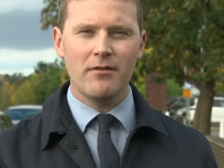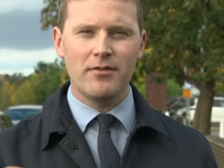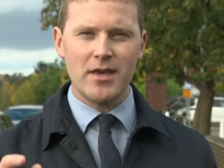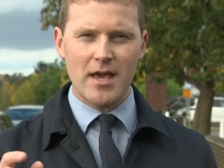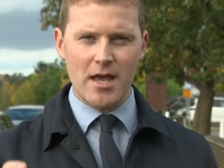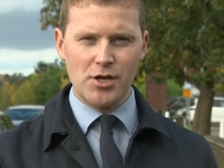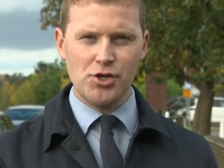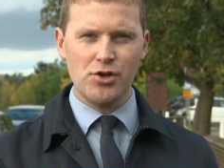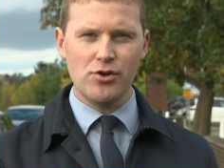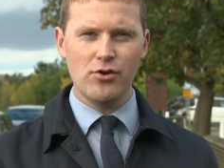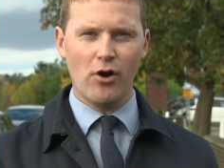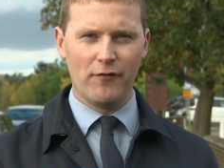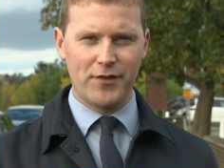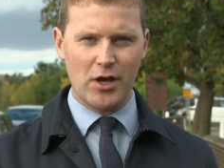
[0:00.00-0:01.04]
The
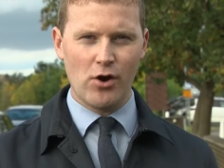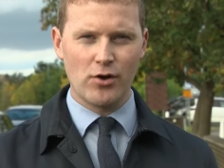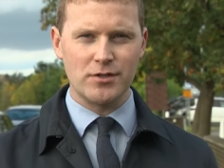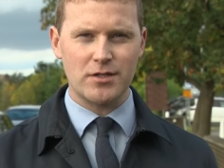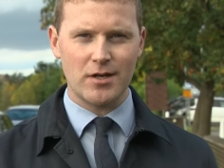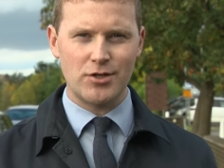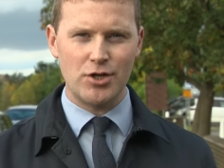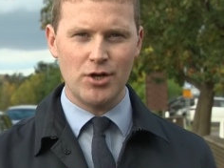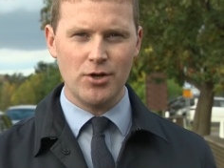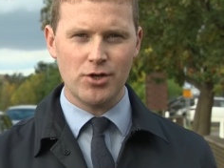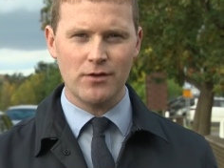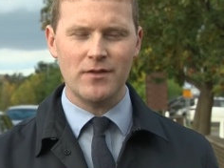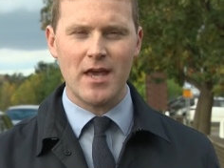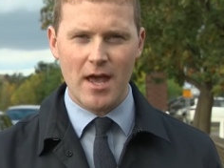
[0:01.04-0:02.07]
issue of the
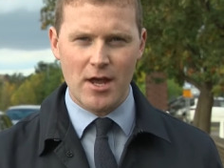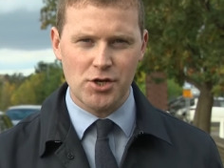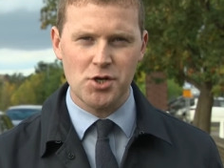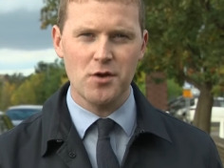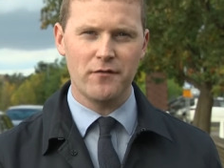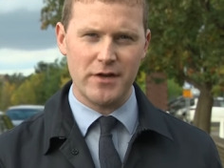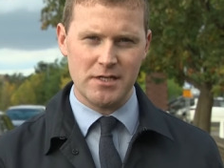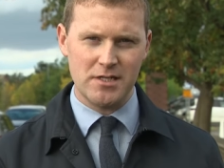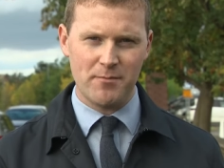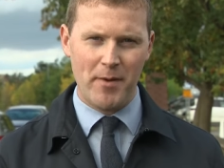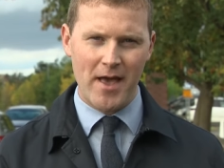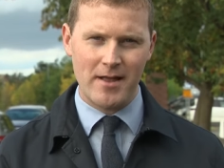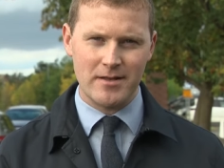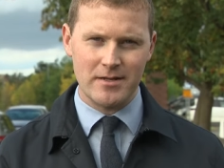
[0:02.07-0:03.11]
Constitution, the issue of
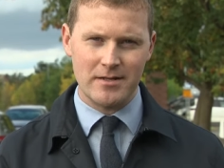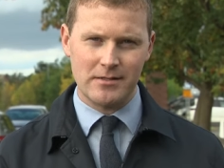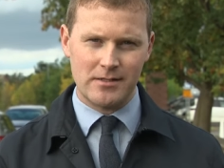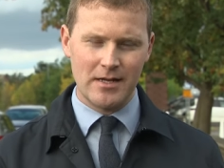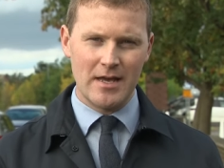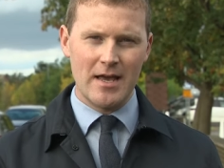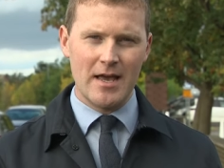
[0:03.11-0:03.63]
independence